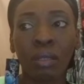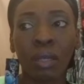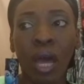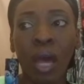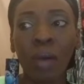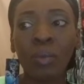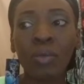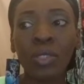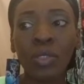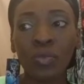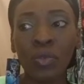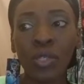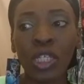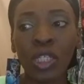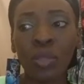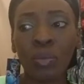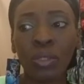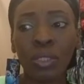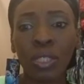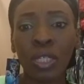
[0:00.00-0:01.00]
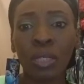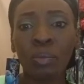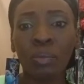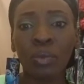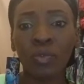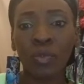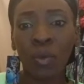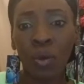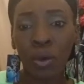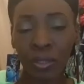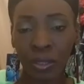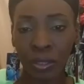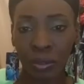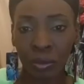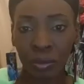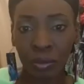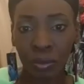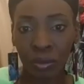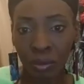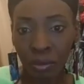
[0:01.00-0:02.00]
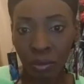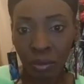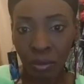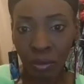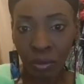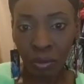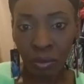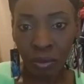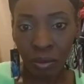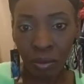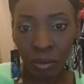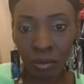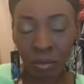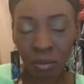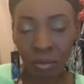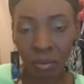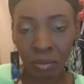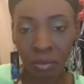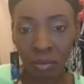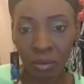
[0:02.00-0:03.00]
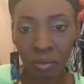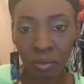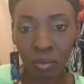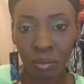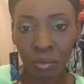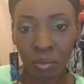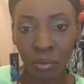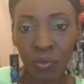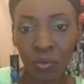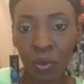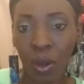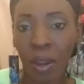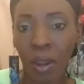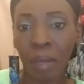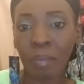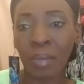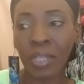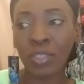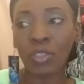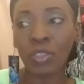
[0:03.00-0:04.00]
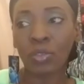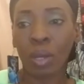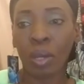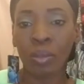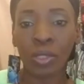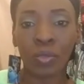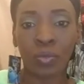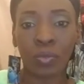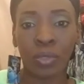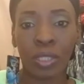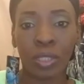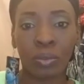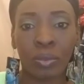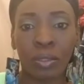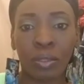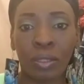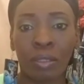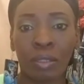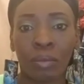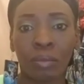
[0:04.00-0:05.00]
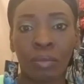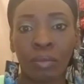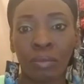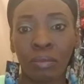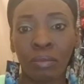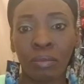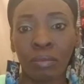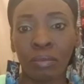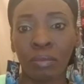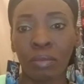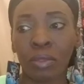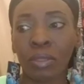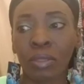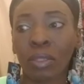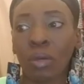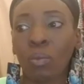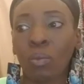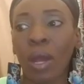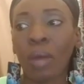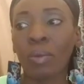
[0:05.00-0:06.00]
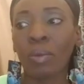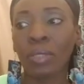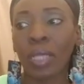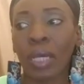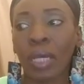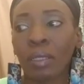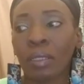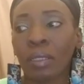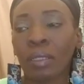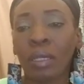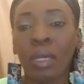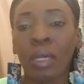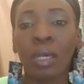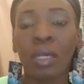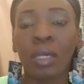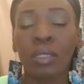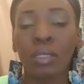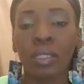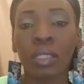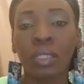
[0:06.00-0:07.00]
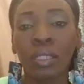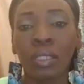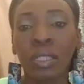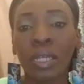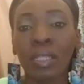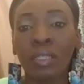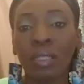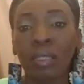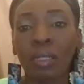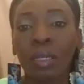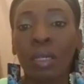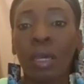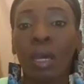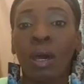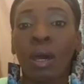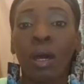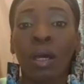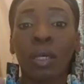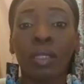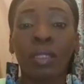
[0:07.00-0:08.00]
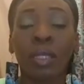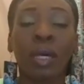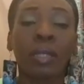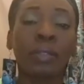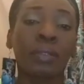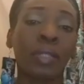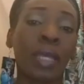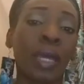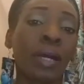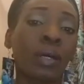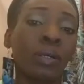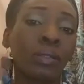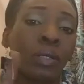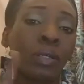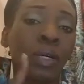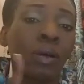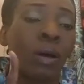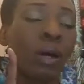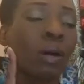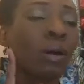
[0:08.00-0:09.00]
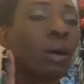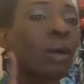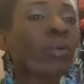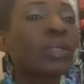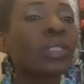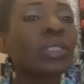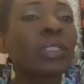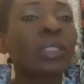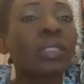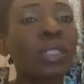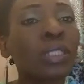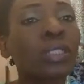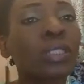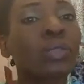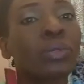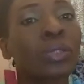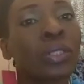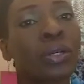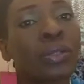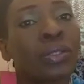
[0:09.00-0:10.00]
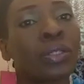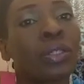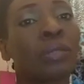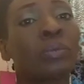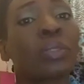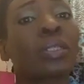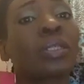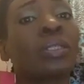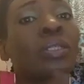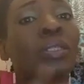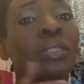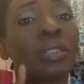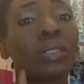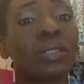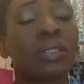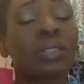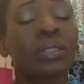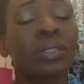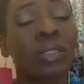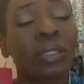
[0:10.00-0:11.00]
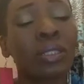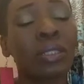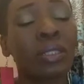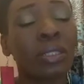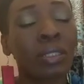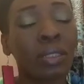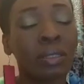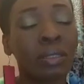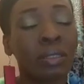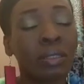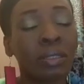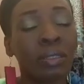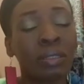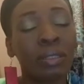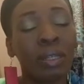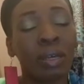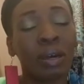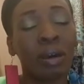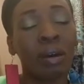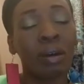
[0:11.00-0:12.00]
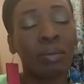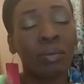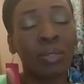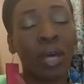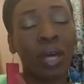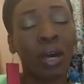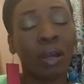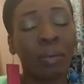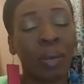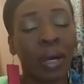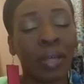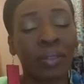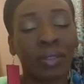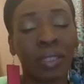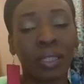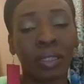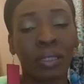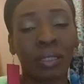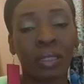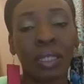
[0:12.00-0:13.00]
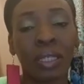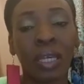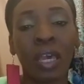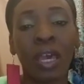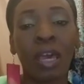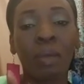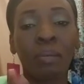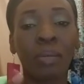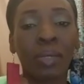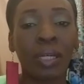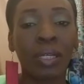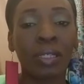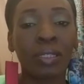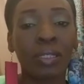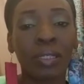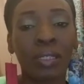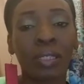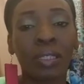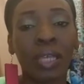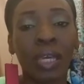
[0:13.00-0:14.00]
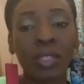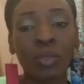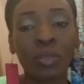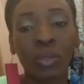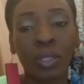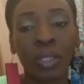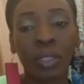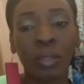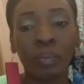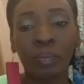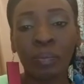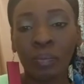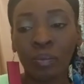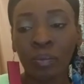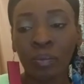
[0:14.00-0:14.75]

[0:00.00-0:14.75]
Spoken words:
I was friends with them before you. Before I met you, I was friends with them. So why would I see? And that's the now. Oh, I wish Nikisha was on here, because she could talk about this, because see, that's what